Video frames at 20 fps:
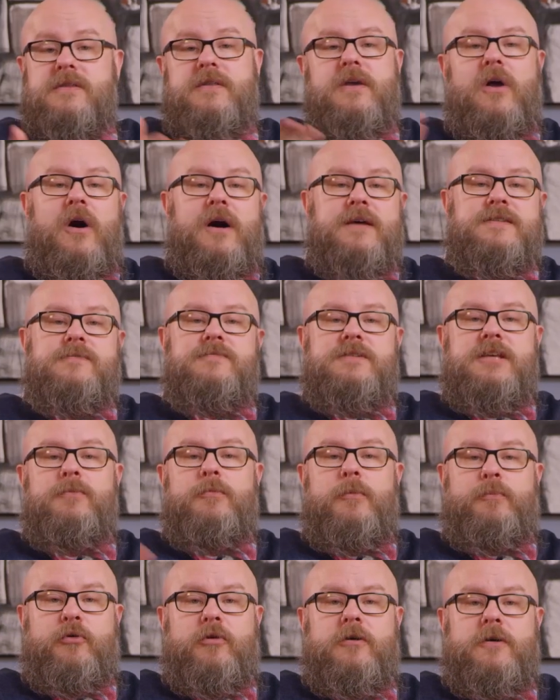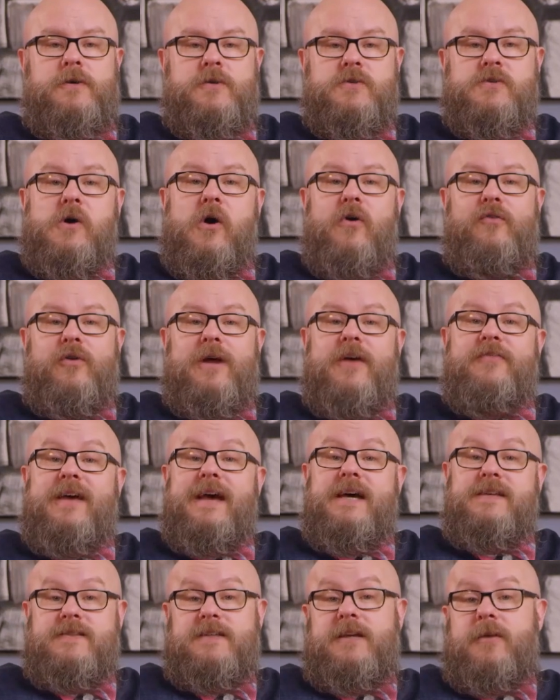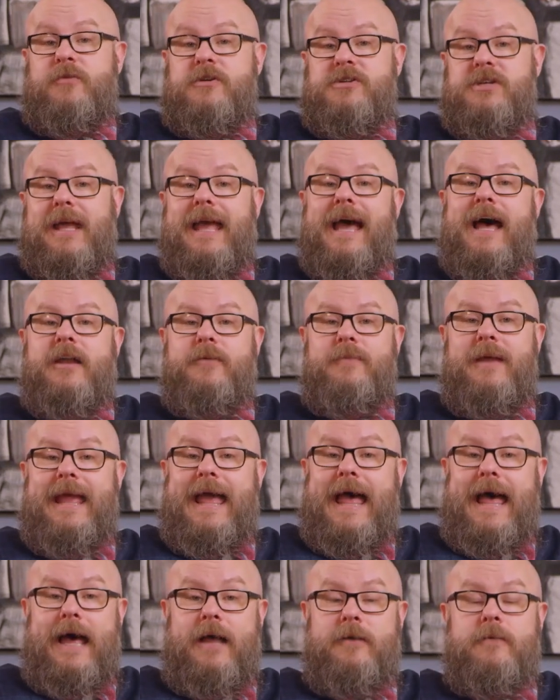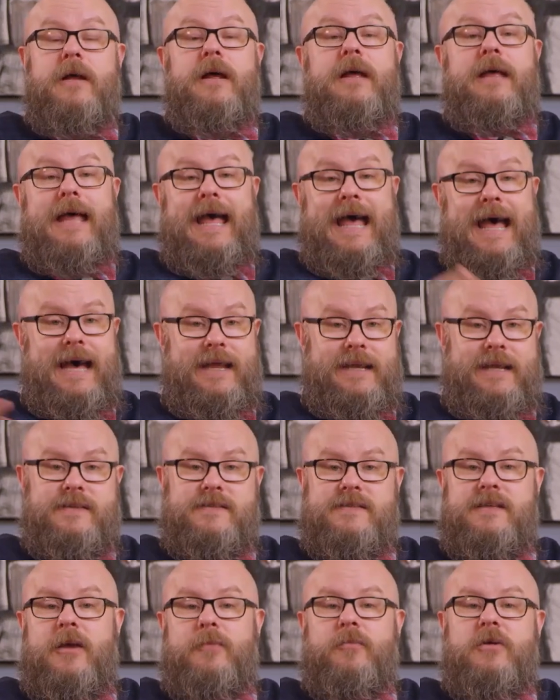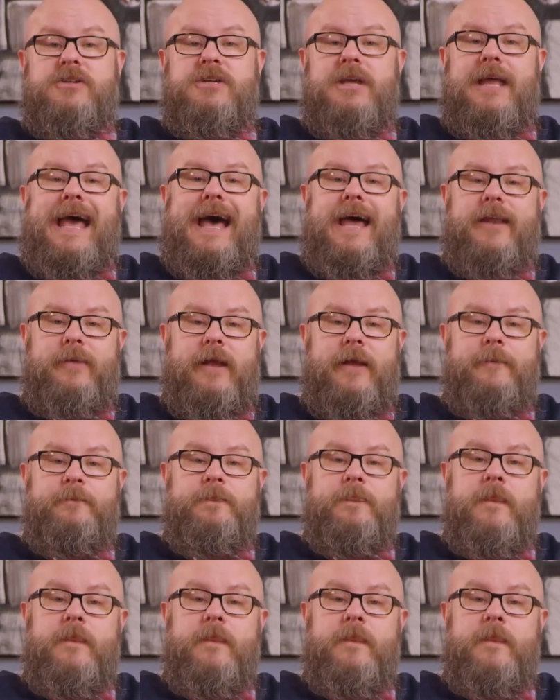to the awesome team of pros over at the SEMrush Academy at at SEMrush Academy.